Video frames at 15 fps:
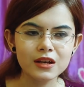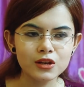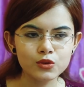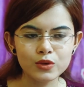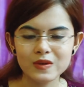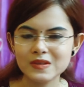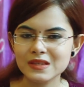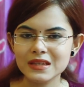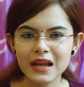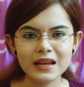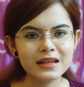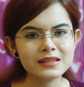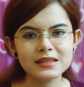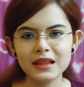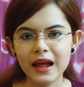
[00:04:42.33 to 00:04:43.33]
you can see
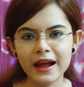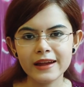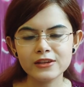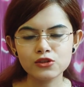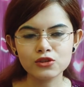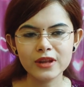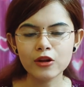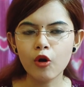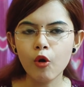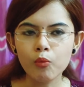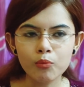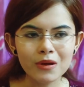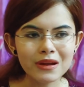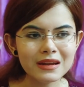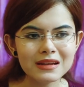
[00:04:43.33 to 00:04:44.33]
any slide. So that
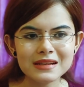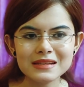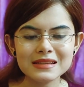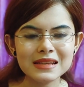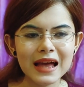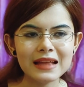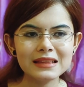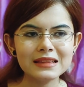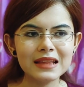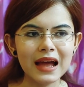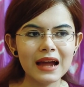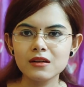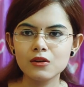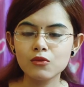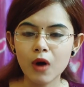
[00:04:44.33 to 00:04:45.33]
openness and
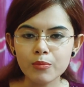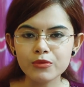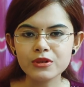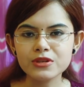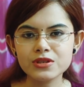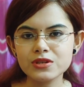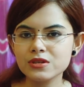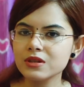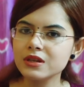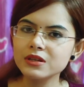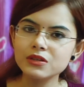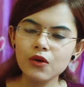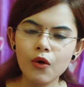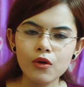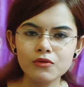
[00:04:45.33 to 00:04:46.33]
that cooperation
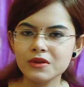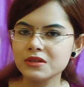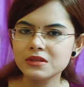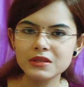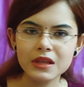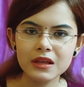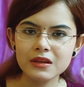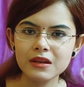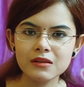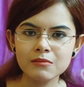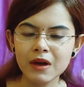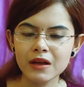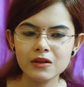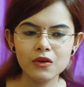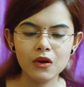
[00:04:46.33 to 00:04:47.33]
is always there in
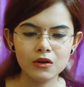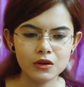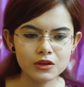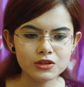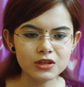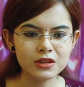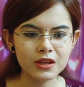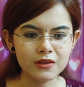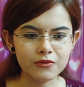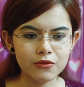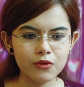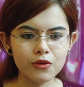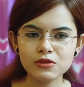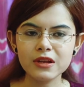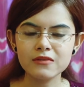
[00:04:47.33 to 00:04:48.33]
my college, and
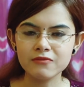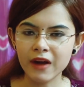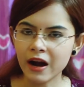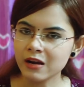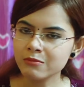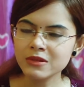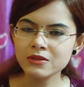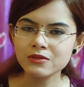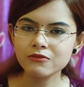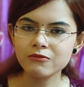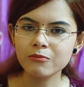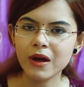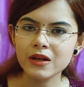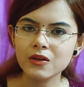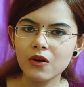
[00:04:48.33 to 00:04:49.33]
therefore the environment of
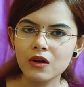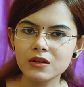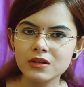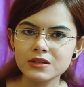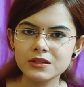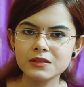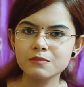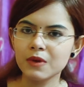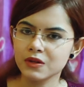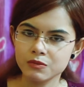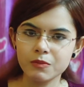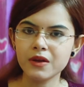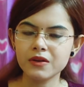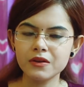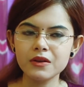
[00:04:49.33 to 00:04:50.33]
my college is much
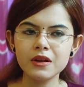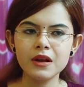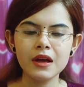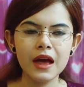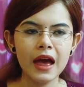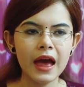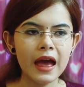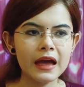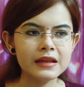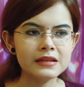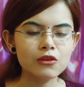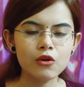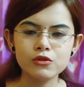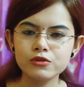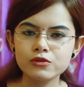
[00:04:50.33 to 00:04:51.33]
better. And
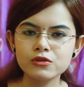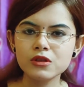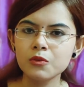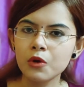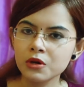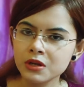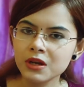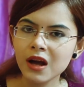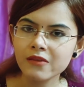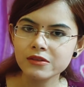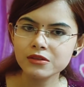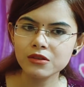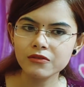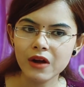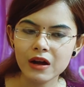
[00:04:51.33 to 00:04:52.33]
also the working
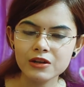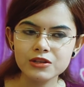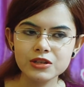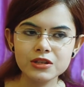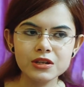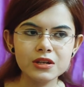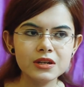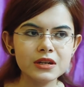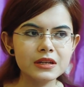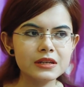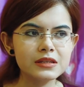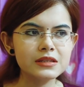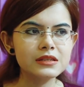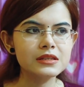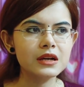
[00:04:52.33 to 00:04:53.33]
hours of RGR
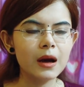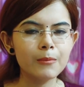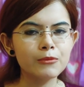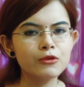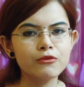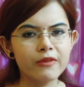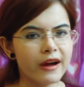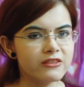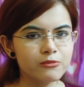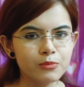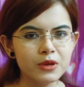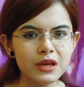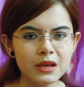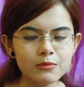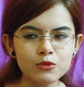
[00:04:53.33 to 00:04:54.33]
is up to 5
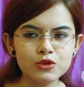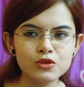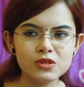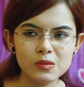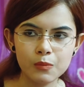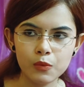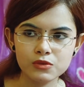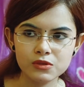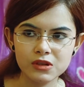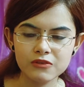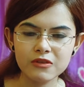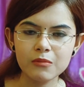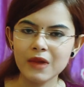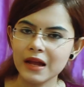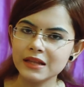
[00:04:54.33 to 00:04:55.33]
p.m. which is supposedly
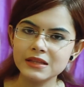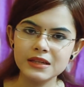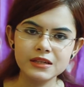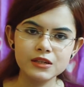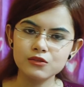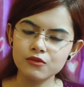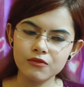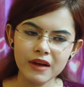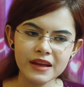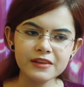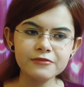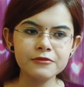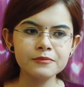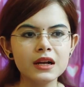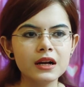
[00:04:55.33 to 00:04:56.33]
from 9:30 to 5.
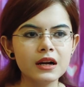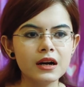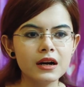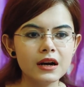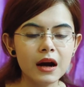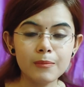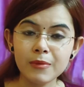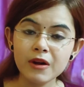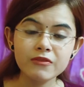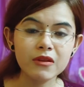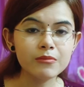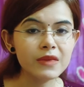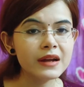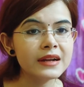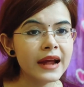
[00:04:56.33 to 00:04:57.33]
Apart
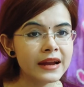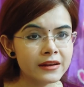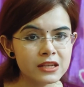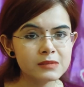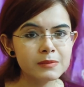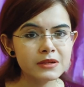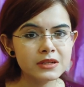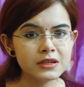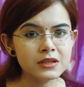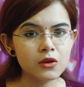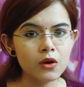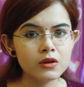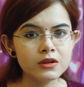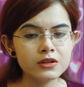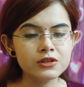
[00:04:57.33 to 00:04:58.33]
from that, NRS Medical
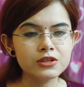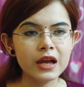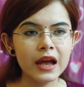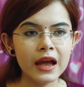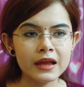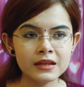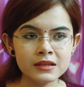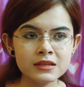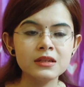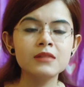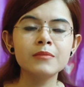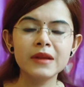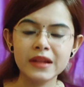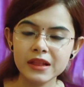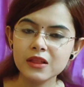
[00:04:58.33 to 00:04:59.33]
College and
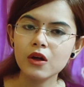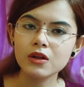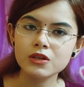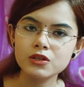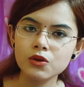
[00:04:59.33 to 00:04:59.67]
Medical College